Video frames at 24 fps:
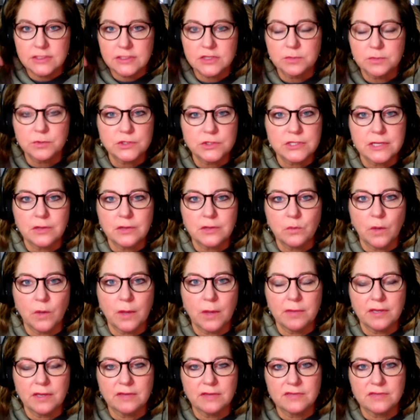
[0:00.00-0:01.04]
a pretend
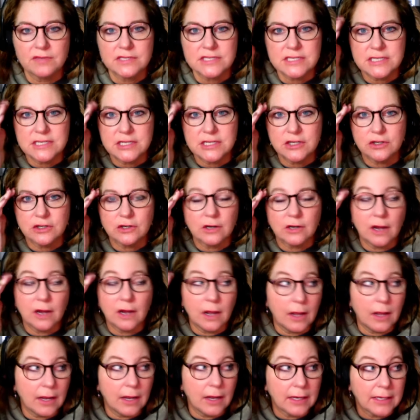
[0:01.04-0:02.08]
wiping of his tear.
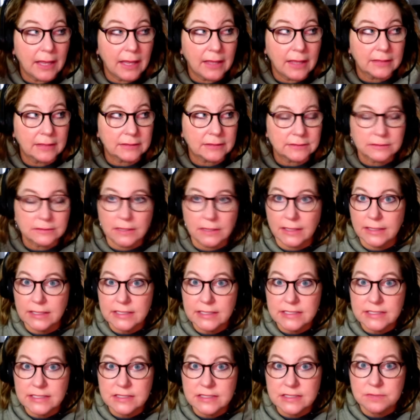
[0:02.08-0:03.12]
Again, like
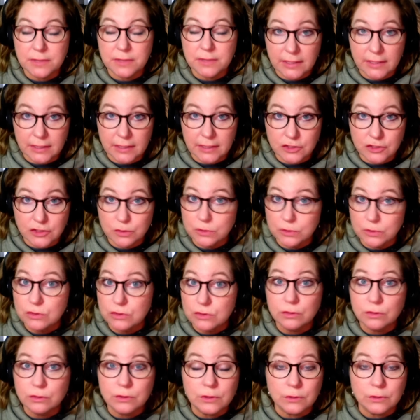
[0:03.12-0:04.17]
he's speaking to a
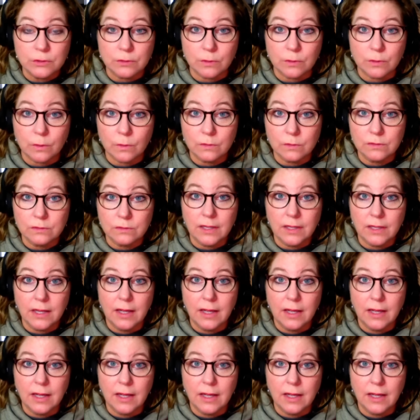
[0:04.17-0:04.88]
two-year-old.